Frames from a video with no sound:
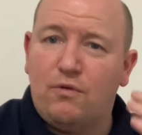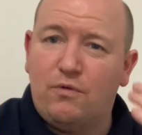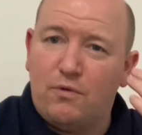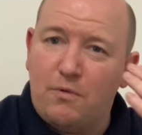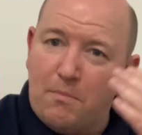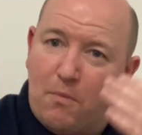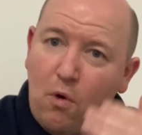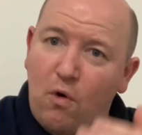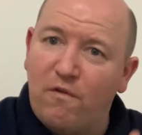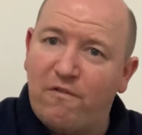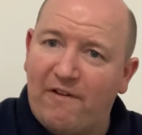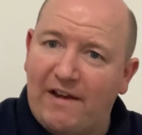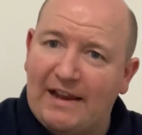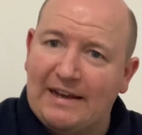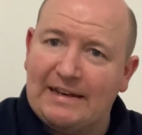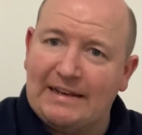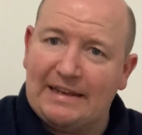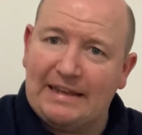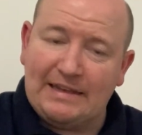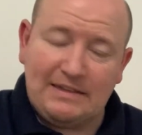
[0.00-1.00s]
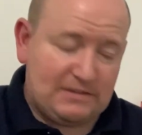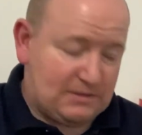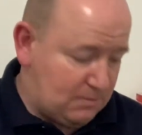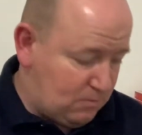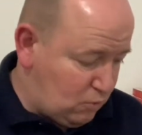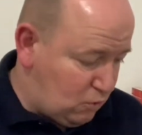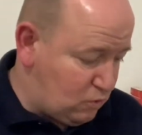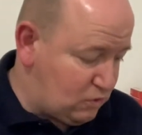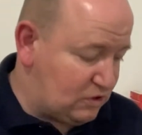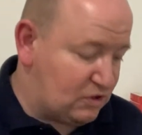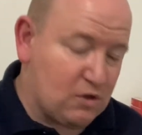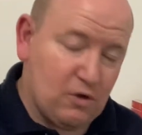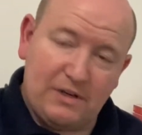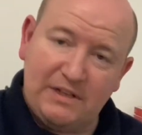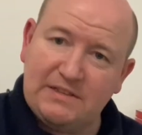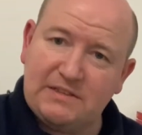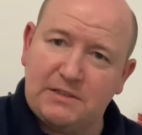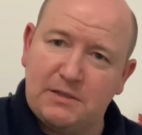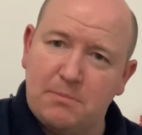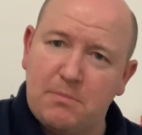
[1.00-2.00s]
the more faded it is, the more it's gone
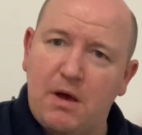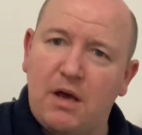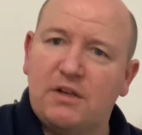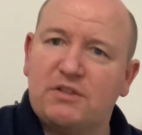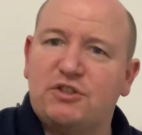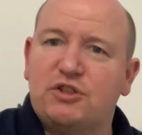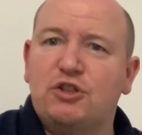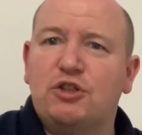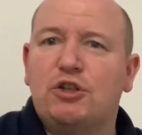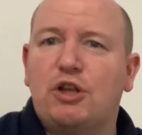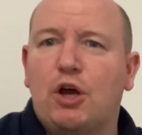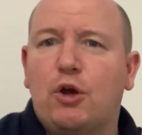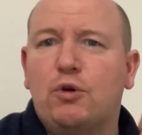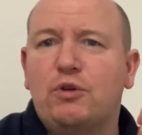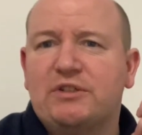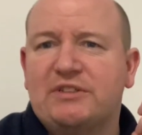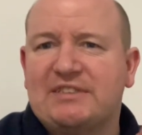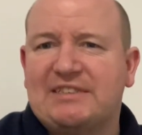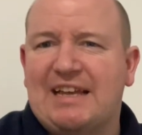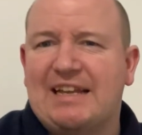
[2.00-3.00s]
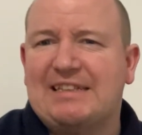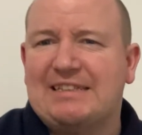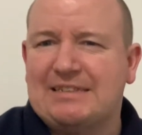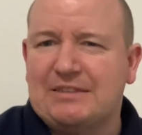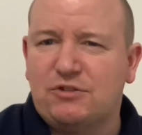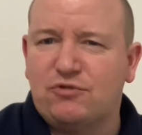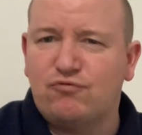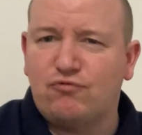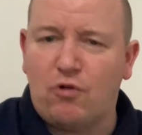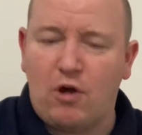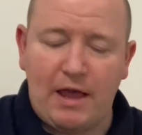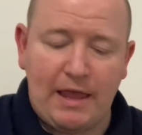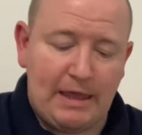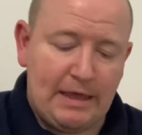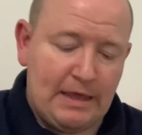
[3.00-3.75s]
into the mug, so you know your settings are right.